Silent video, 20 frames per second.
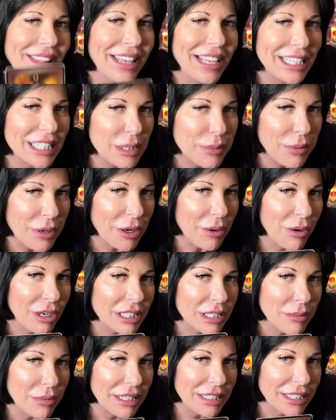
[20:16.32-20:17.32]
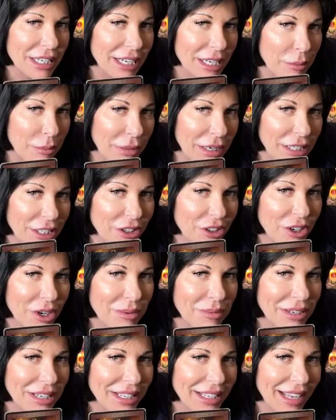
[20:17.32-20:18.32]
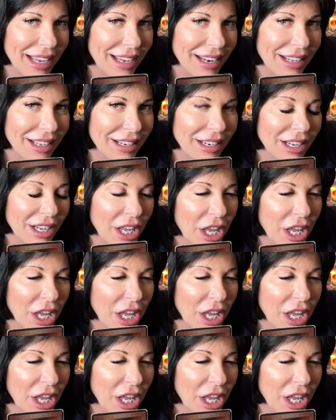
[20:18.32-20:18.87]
And Spirit wants me to tell you, be determined to get it.